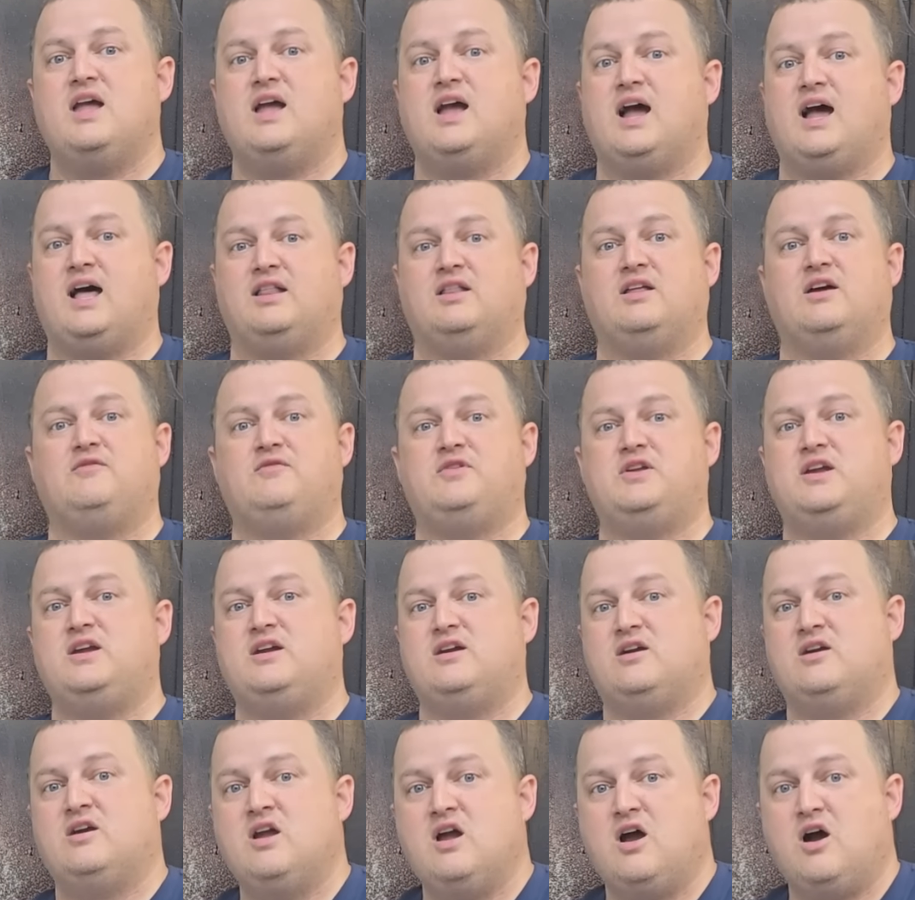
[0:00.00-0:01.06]
I love to
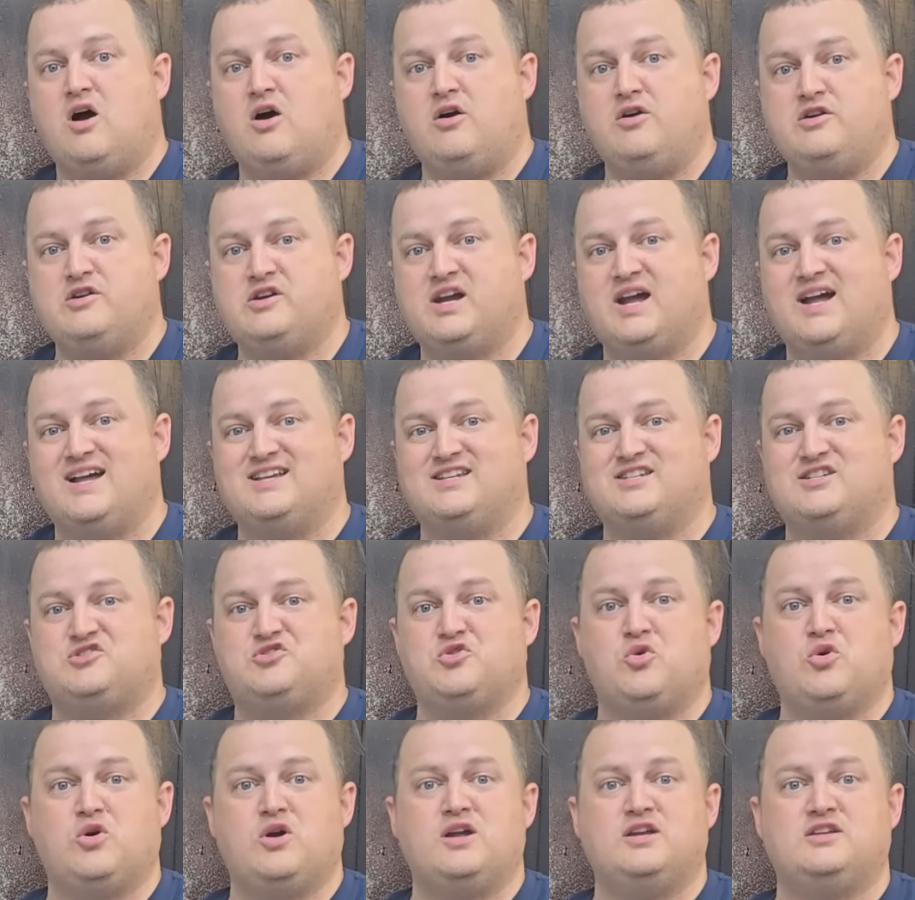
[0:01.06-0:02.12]
hear all your guys'
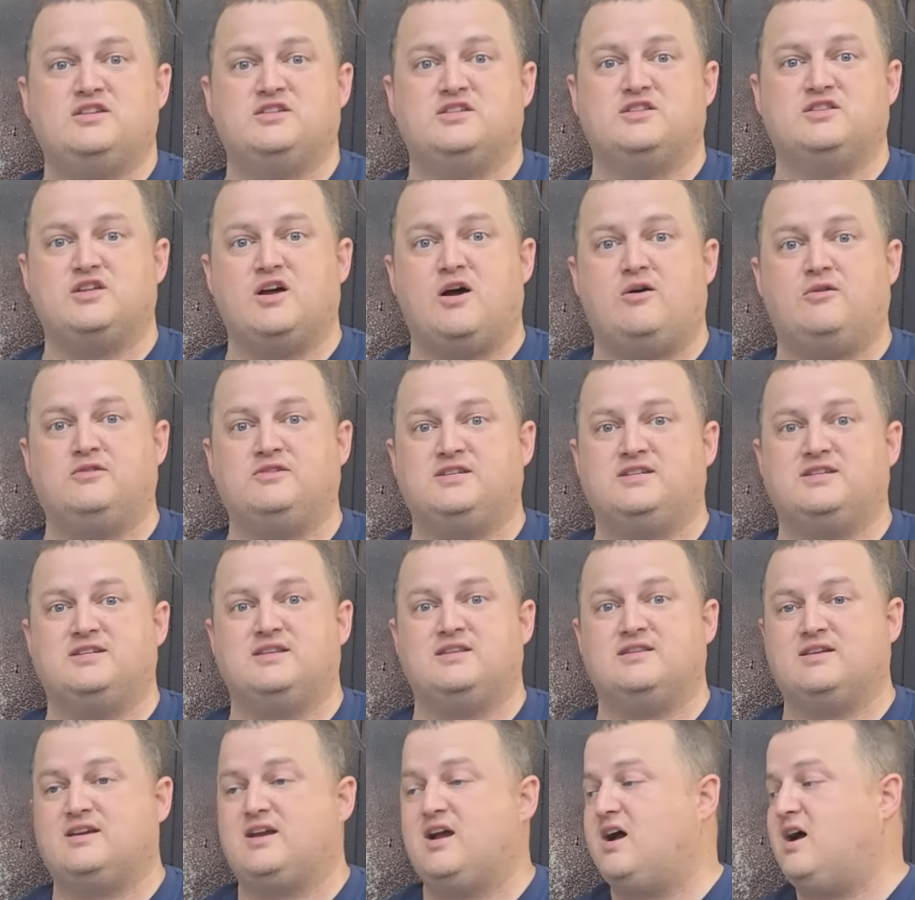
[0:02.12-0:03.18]
stories and thoughts in
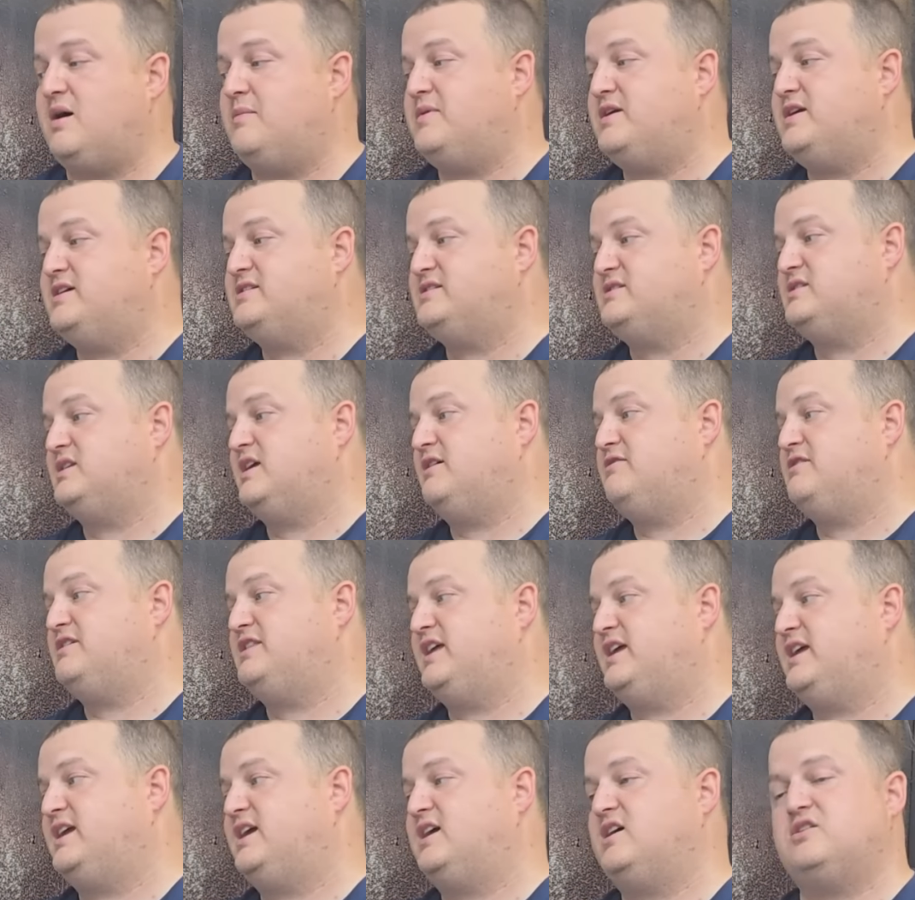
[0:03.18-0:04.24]
the comments and
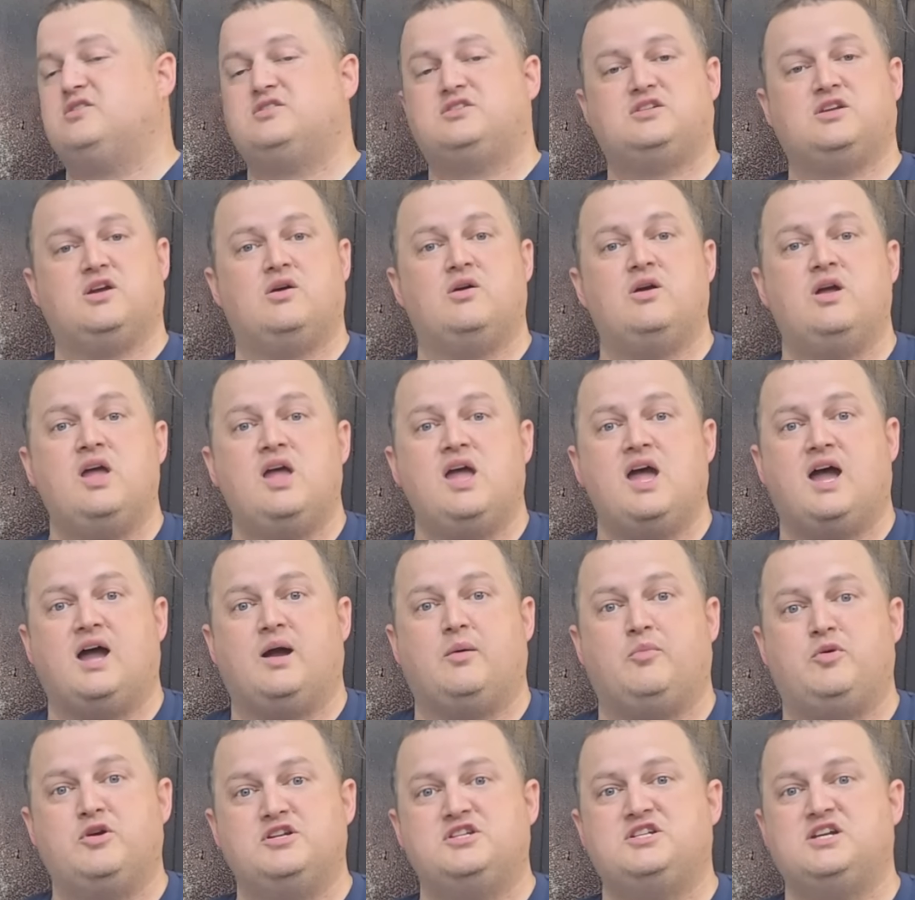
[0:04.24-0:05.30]
everything else. So I
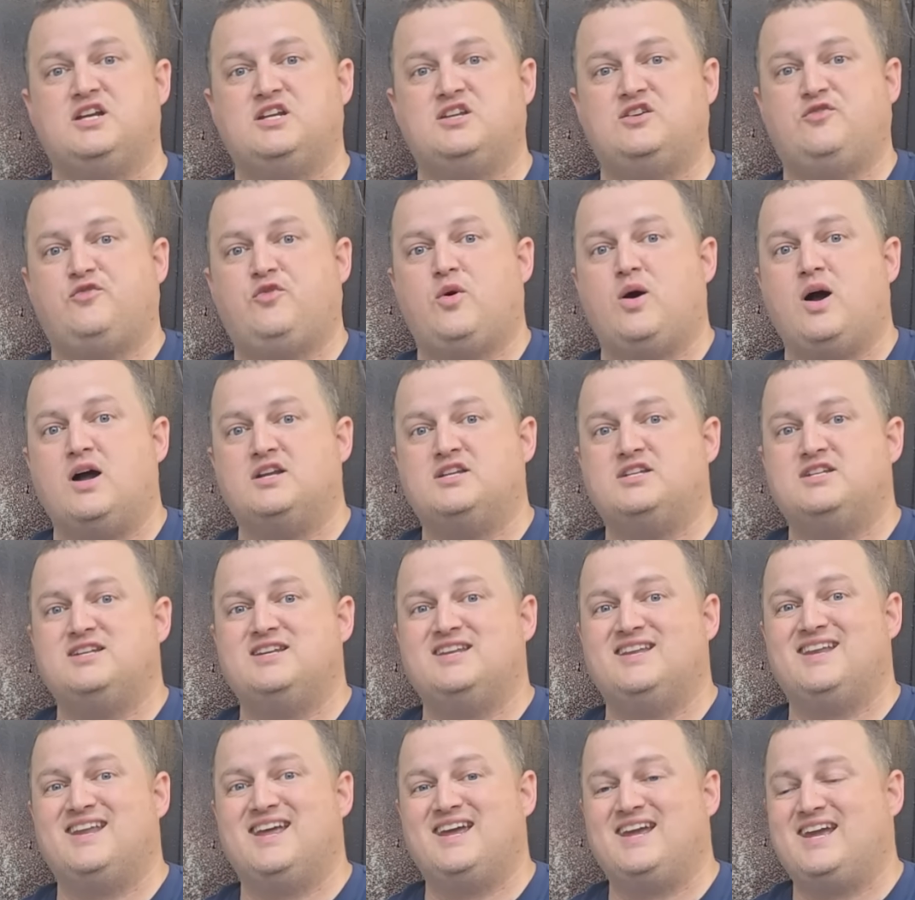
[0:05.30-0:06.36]
appreciate you for watching
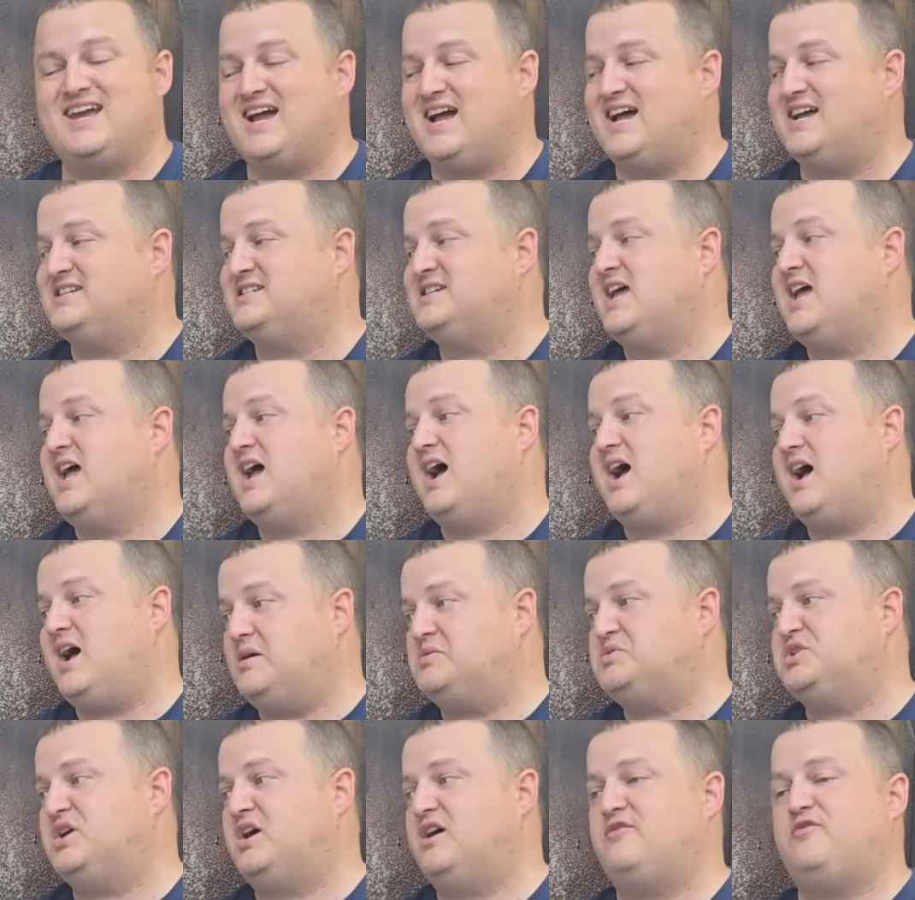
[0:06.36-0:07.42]
today, guys. I'm
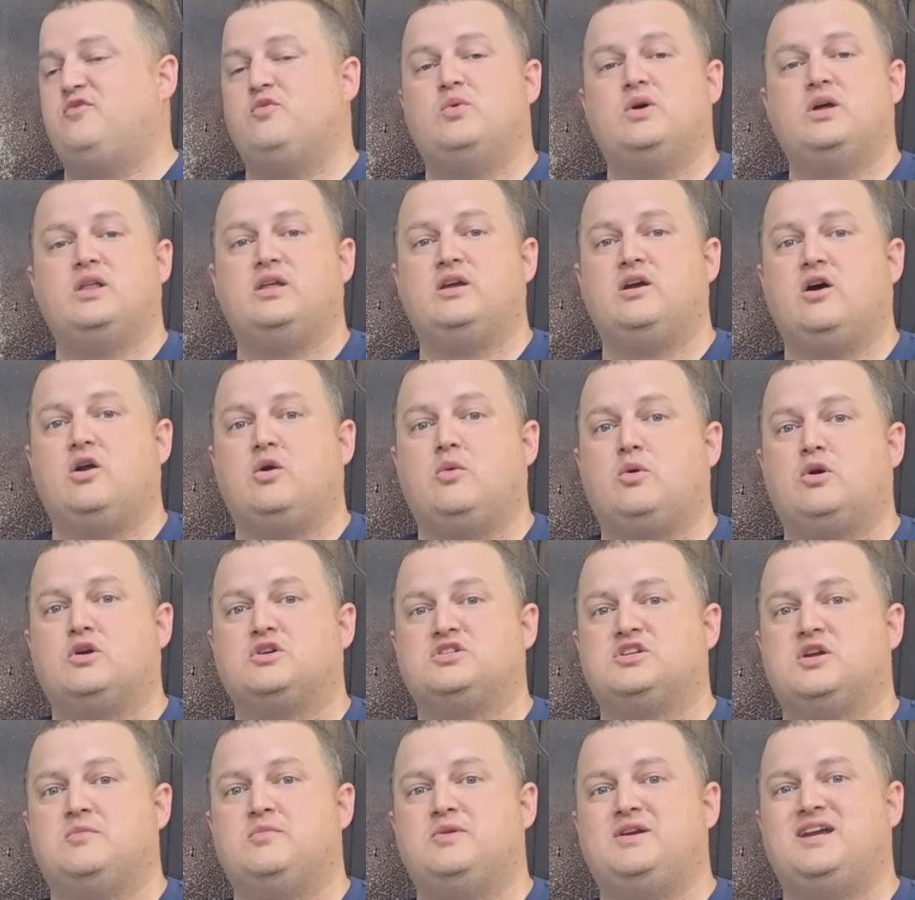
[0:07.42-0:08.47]
John from Whitley Auto Works.
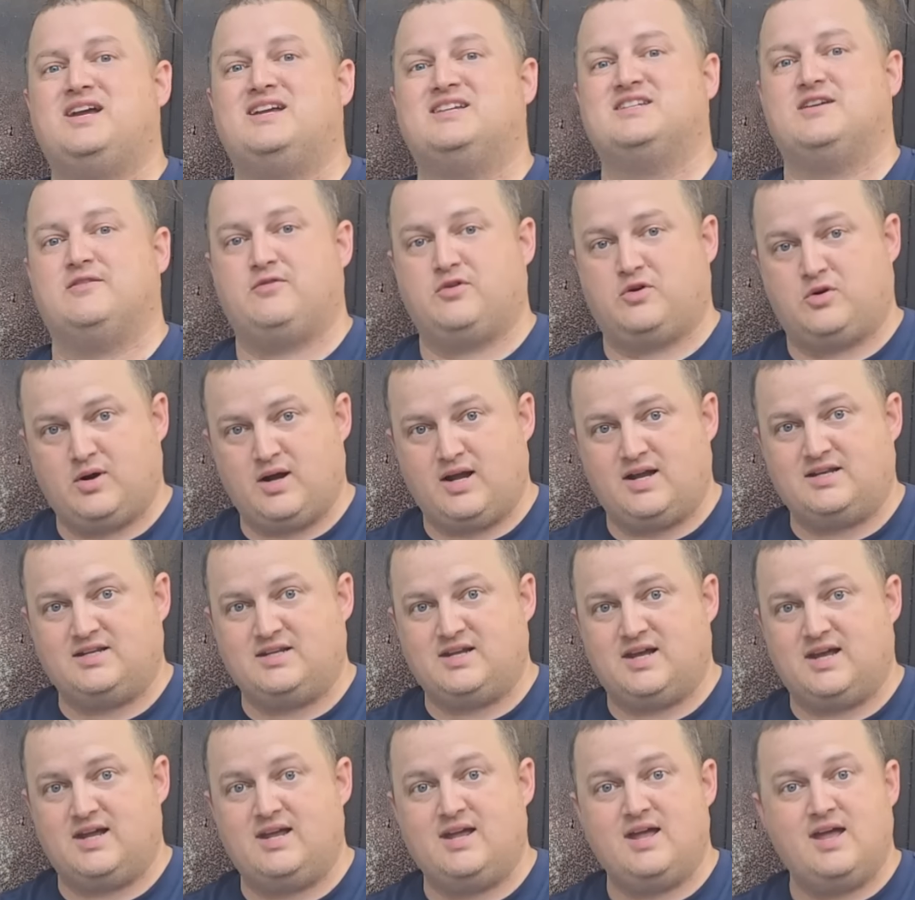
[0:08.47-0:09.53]
Hope you guys have a great
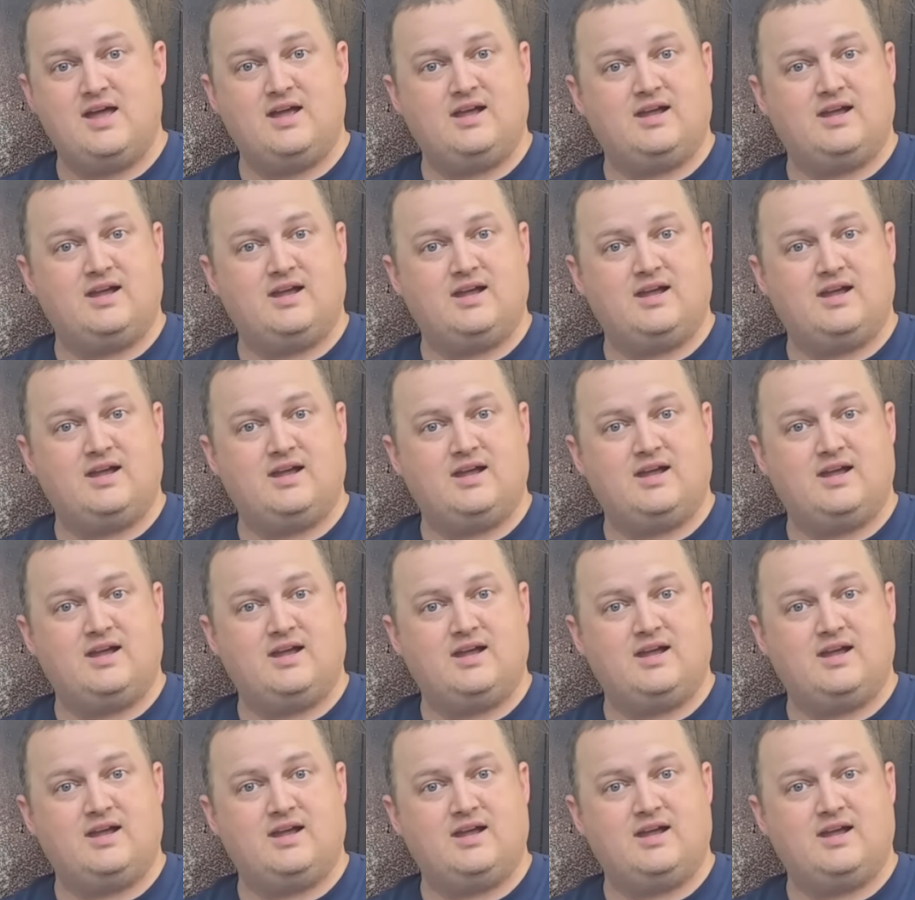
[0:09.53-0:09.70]
day.